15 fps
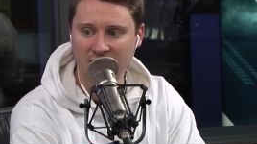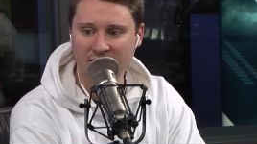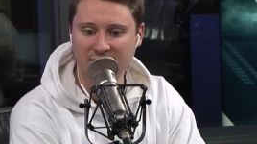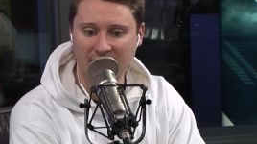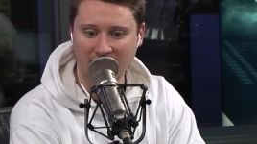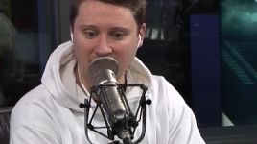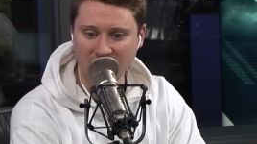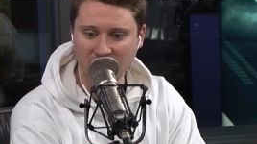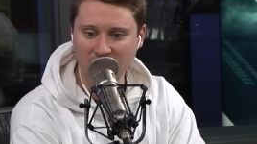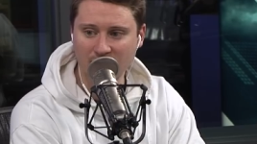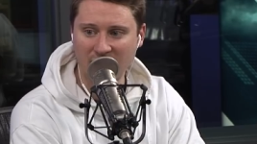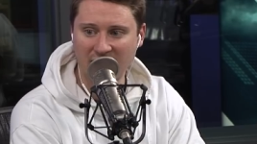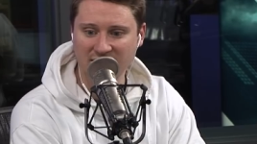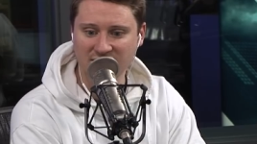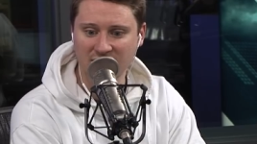getting to the
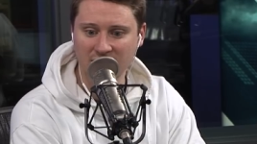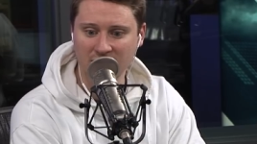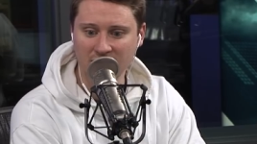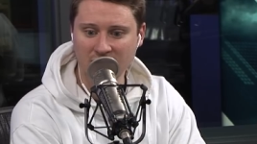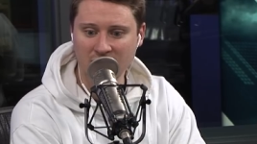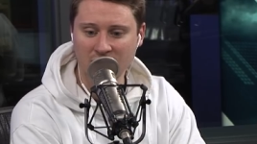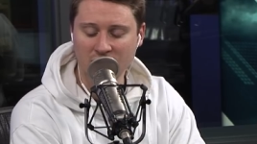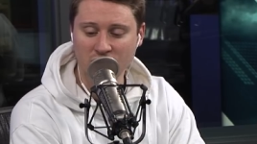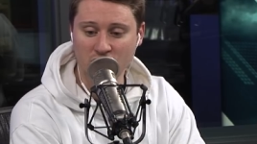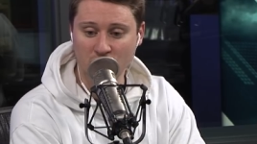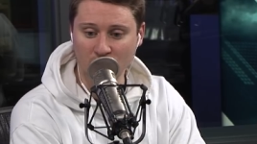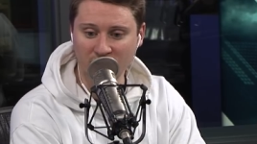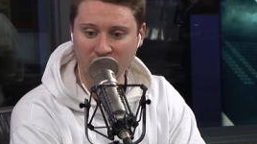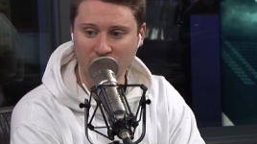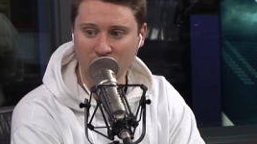basket,
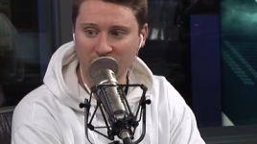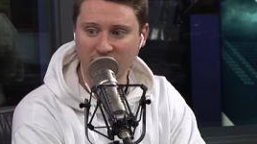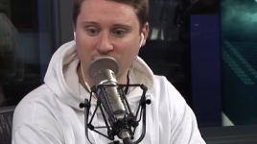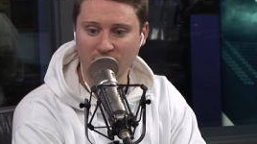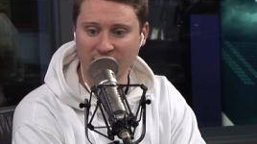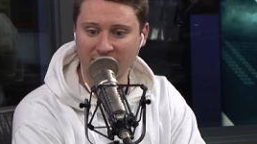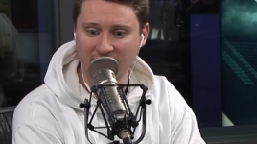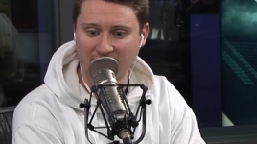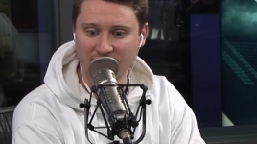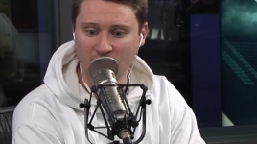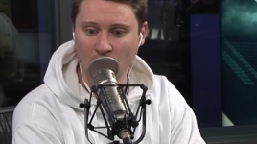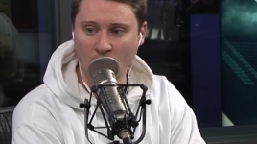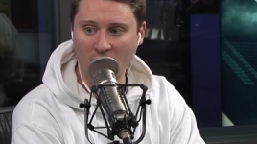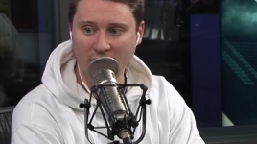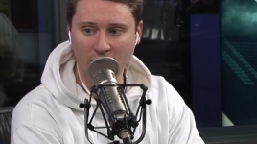shooting threes when they left
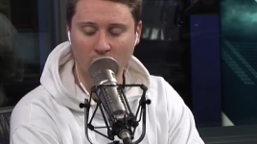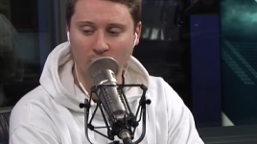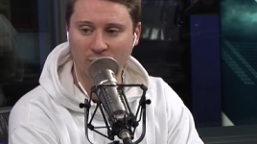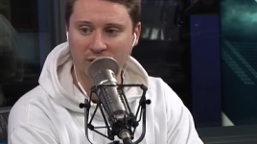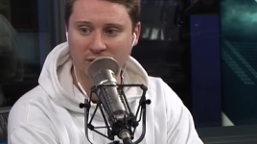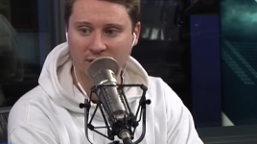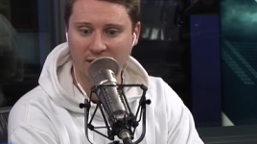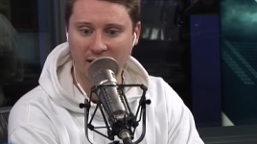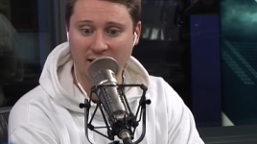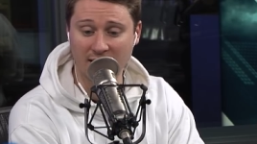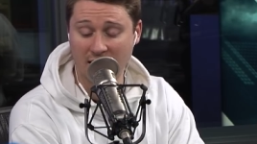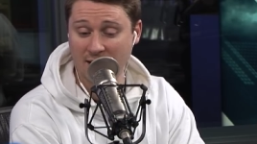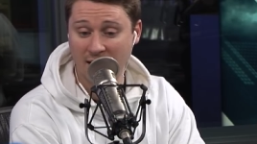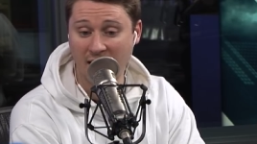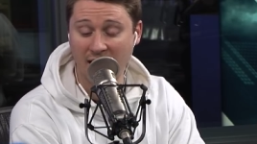him wide open, and
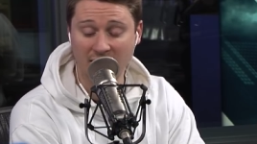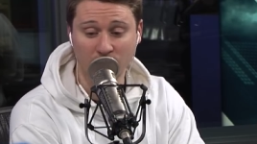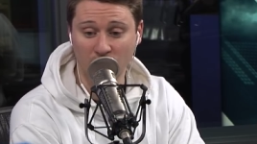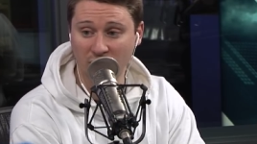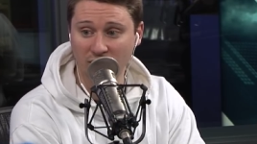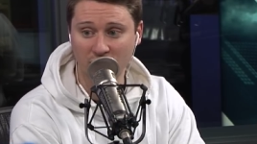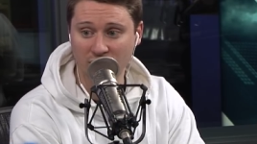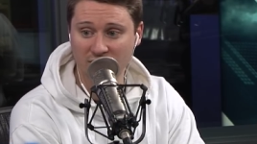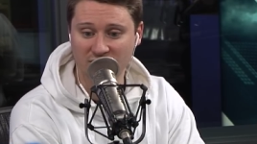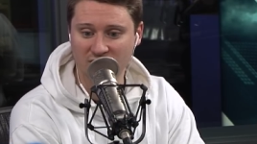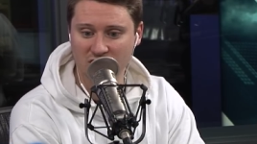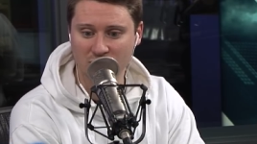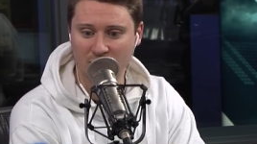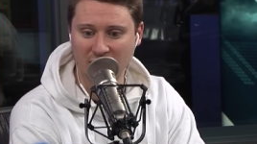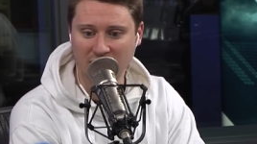and had really good
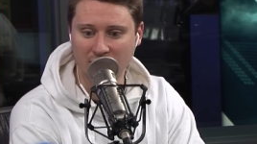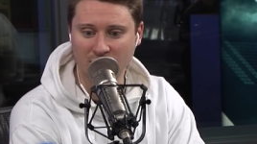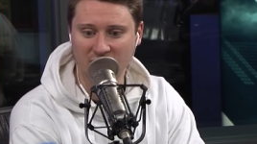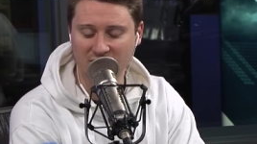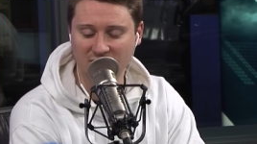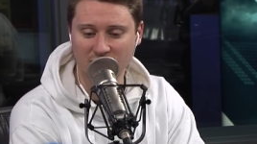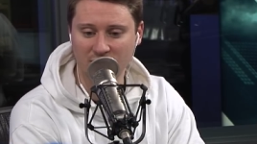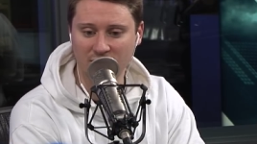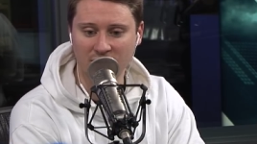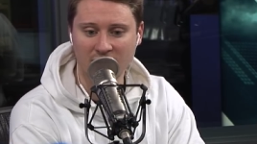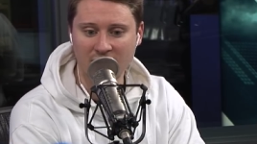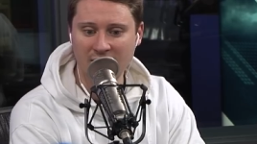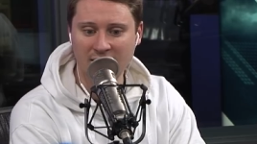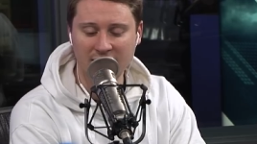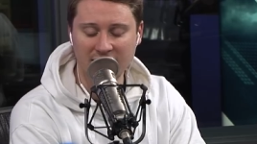decision making because he
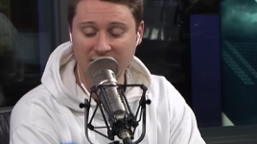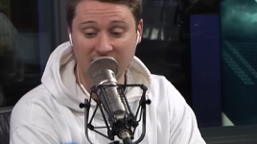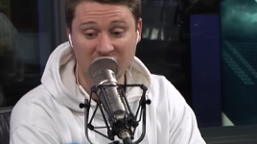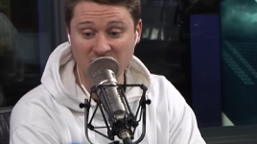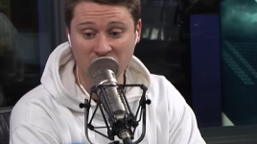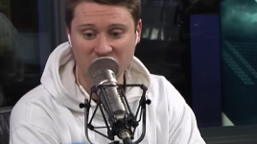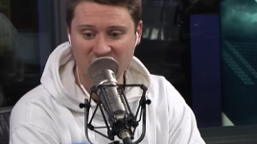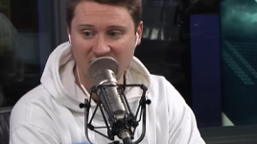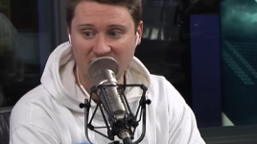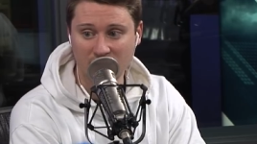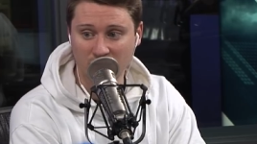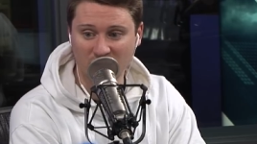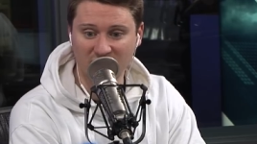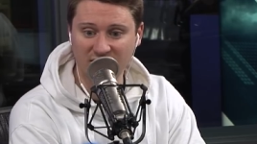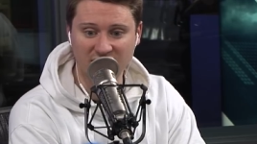he didn't take
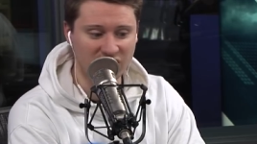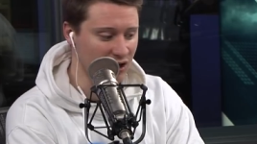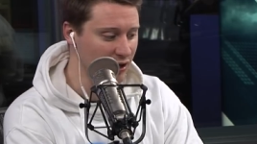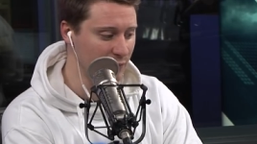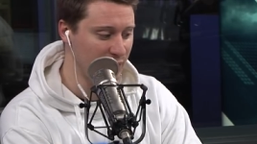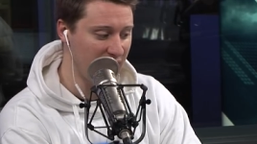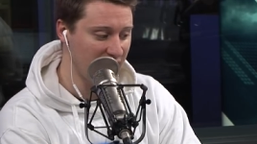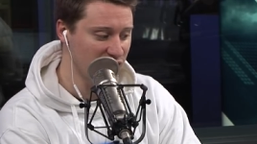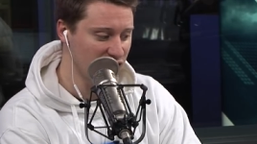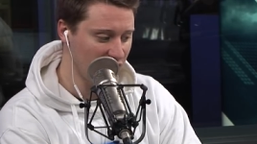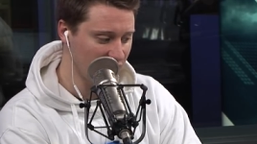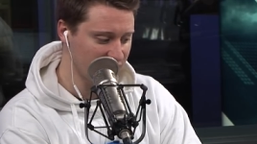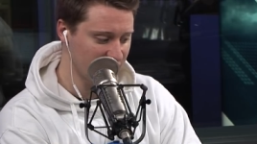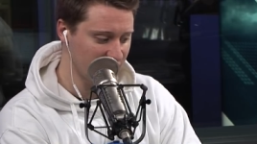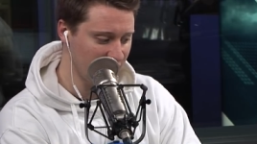really a ton of bad
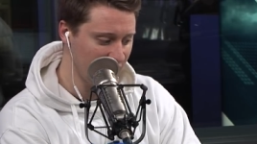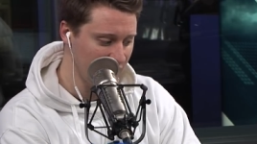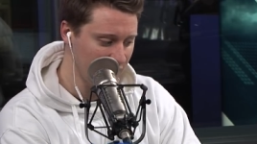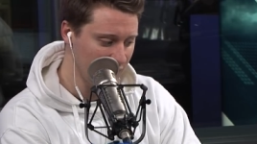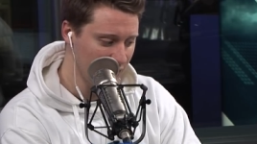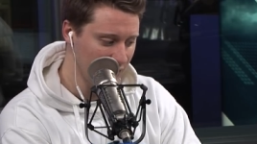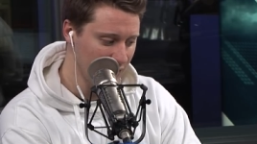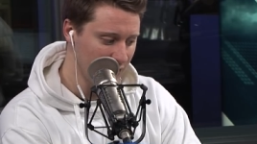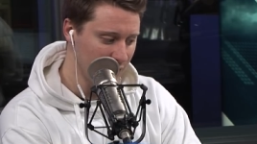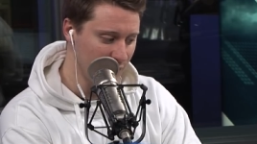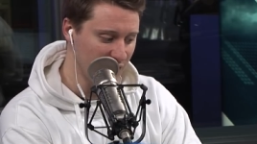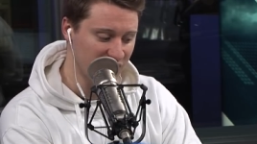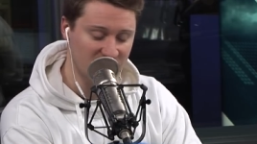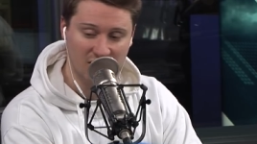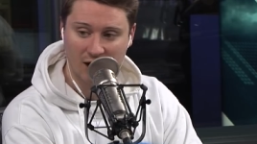shots tonight
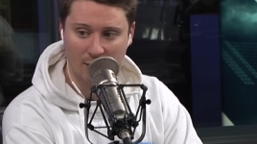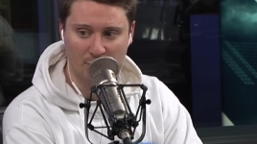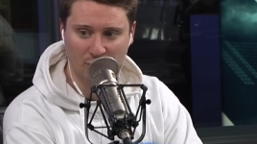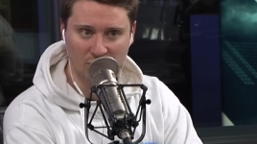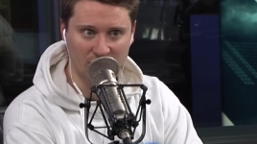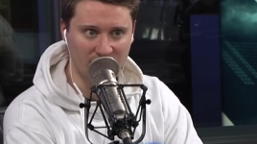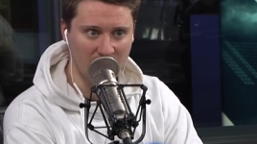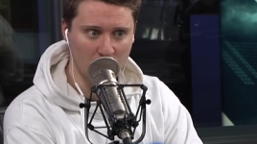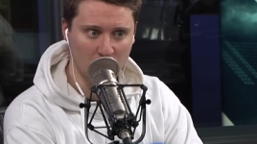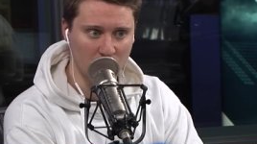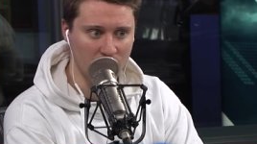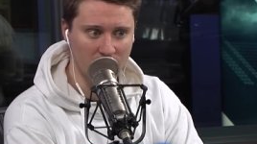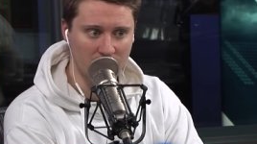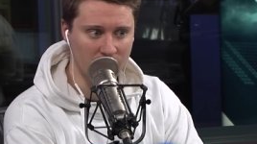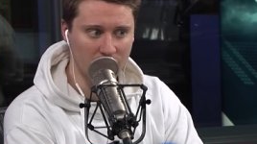missed a couple that
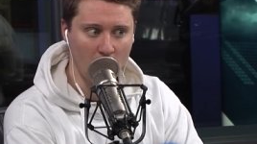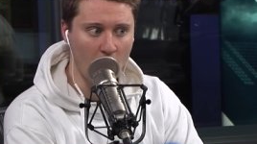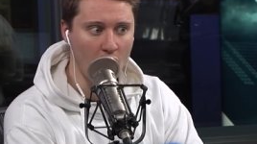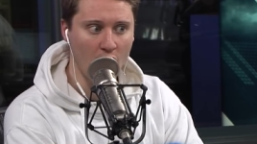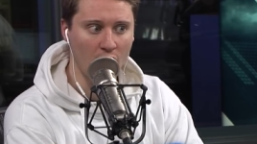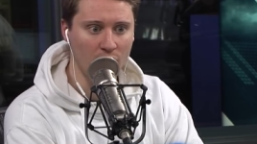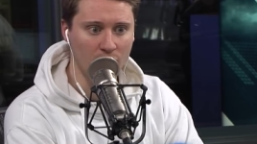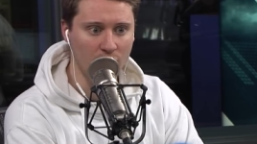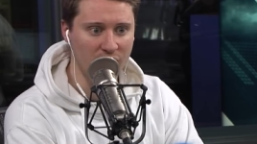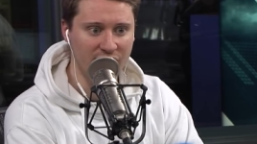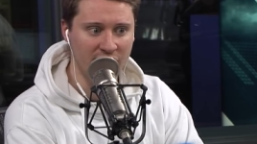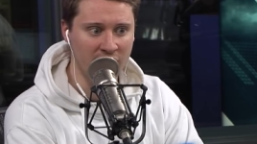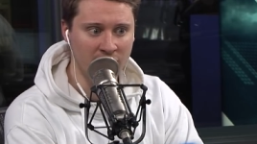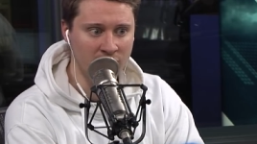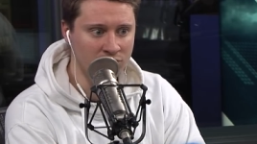were all
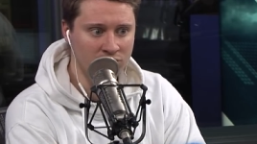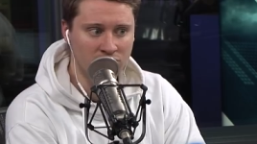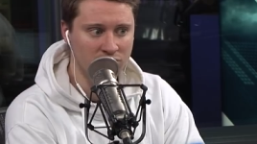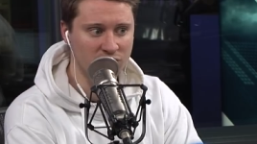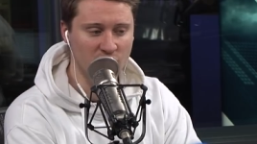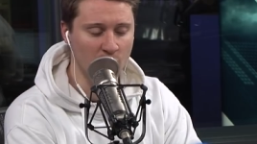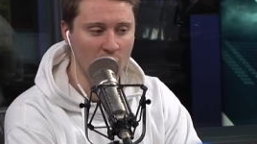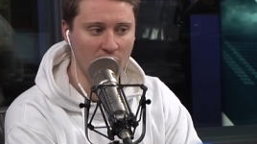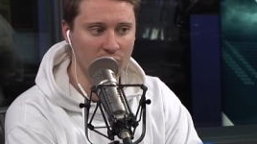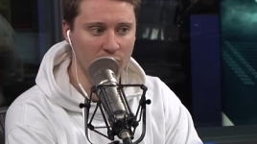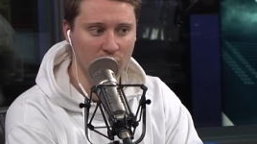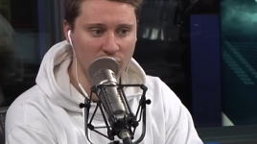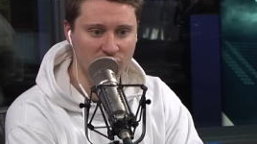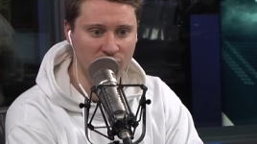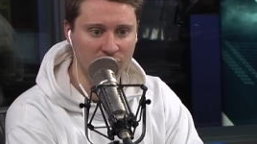within DeMar
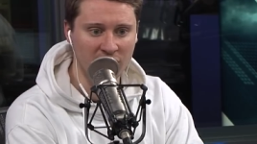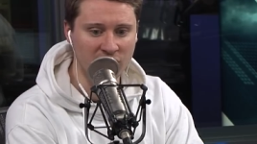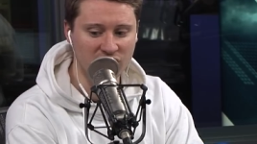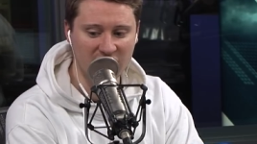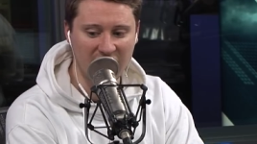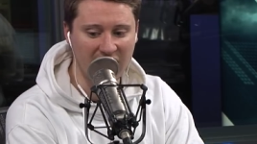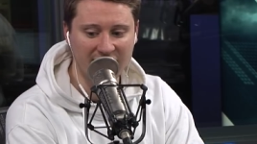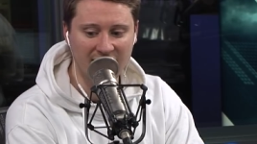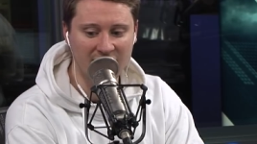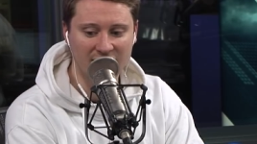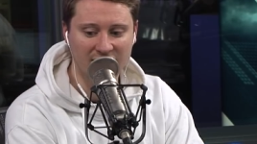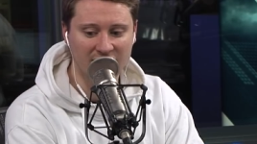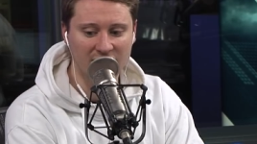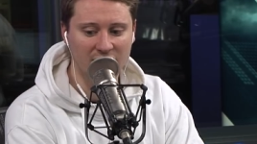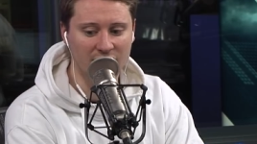DeRozan range. Like I
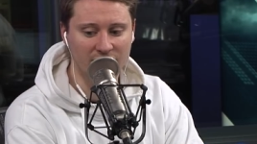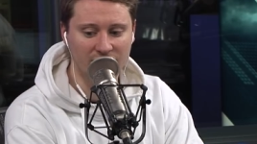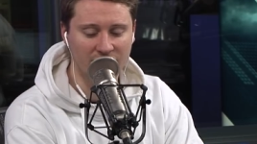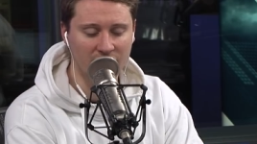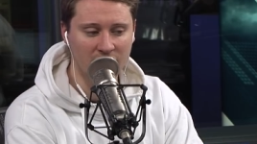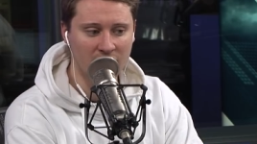can't think of